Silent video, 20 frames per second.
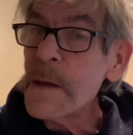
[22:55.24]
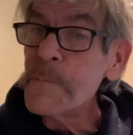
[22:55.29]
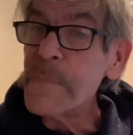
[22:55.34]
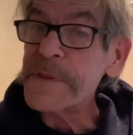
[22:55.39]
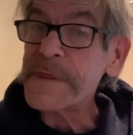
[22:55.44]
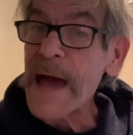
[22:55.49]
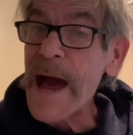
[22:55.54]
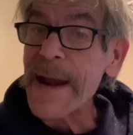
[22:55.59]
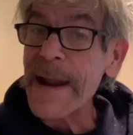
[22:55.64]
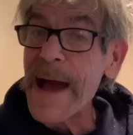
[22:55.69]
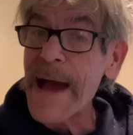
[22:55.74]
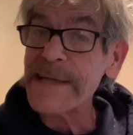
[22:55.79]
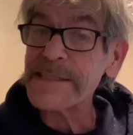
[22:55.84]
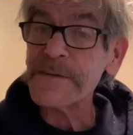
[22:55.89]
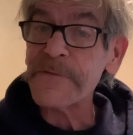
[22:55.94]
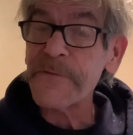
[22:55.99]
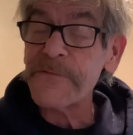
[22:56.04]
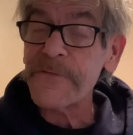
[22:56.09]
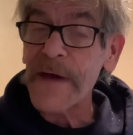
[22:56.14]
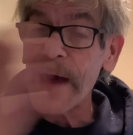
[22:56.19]
that has
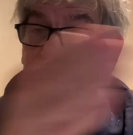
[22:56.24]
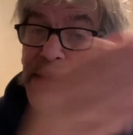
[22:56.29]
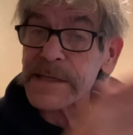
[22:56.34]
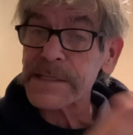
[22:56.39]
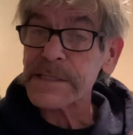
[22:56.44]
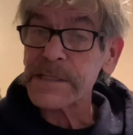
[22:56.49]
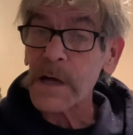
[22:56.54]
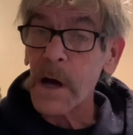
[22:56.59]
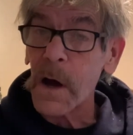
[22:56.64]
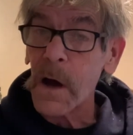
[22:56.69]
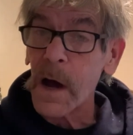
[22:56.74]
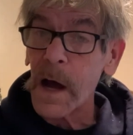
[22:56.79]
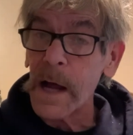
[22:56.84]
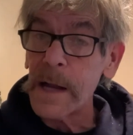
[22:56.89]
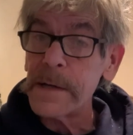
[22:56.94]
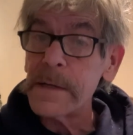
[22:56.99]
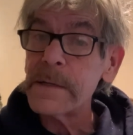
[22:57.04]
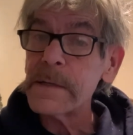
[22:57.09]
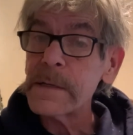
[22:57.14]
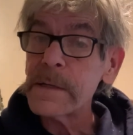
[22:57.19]
effects
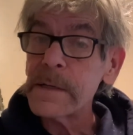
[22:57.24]
on